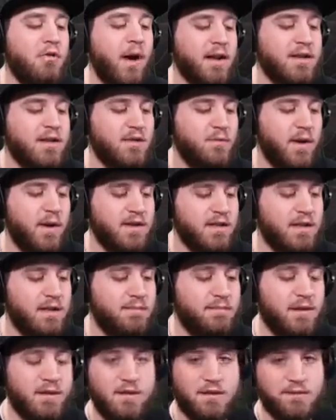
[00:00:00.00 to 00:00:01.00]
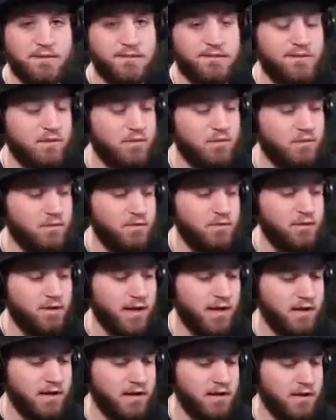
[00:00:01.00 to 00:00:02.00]
I just wasted a bunch of fuel that
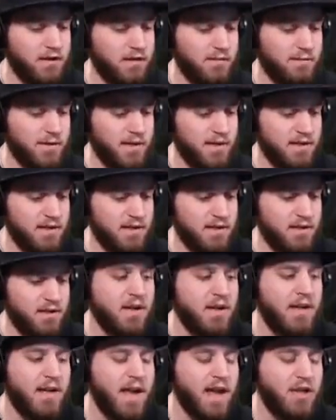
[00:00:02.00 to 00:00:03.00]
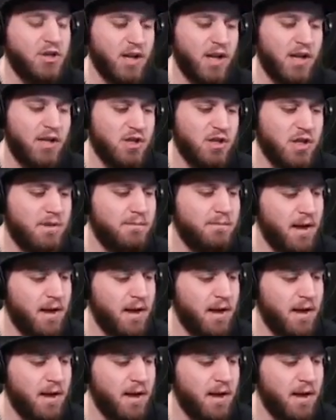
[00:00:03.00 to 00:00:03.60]
I could use because it didn't. It changed on the